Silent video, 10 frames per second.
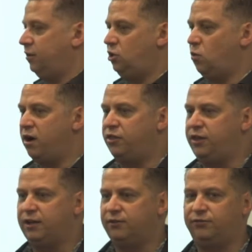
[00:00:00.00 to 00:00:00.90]
You want to
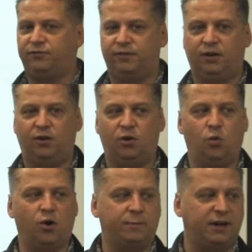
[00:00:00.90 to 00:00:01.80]
think of,
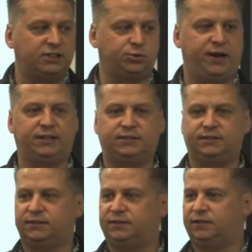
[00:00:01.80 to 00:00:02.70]
what are my strengths?
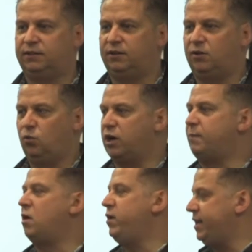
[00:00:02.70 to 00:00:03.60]
What are my
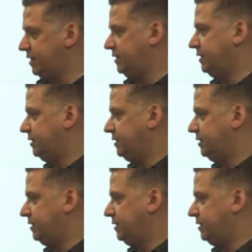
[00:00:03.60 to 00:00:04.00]
weaknesses?